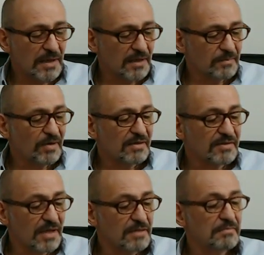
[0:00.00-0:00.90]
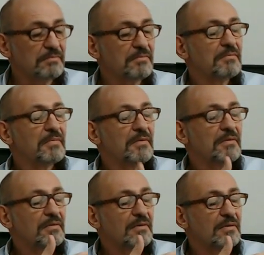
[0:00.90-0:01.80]
make a breath in,
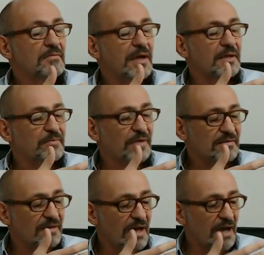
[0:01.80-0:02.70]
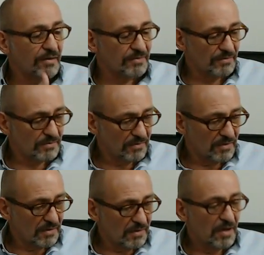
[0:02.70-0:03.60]
make a breath out,
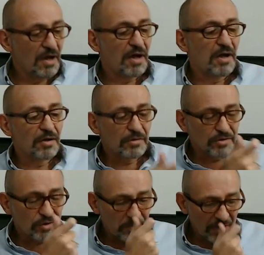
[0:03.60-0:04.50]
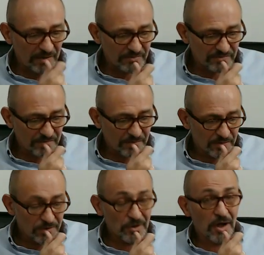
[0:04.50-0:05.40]
hold your breath.
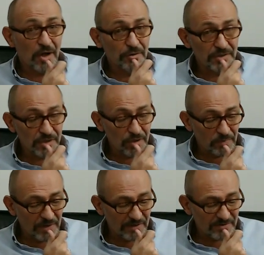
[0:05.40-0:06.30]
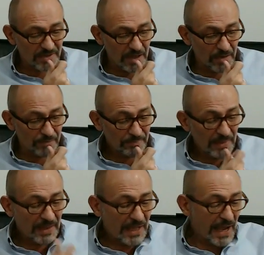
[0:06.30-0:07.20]
You're holding your breath now,
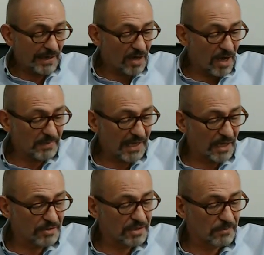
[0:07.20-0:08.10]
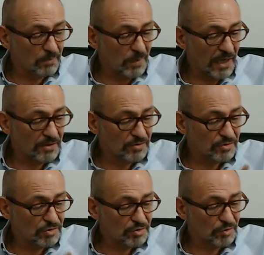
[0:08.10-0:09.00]
and I'm counting
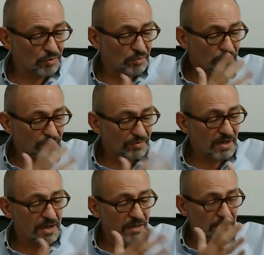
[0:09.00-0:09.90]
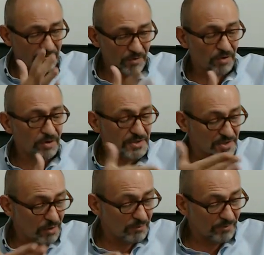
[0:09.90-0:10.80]
1, 2, 3, 4, and
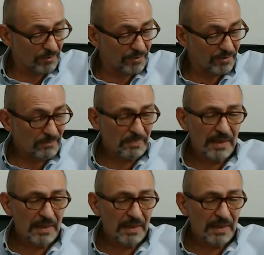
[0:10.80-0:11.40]
so forth.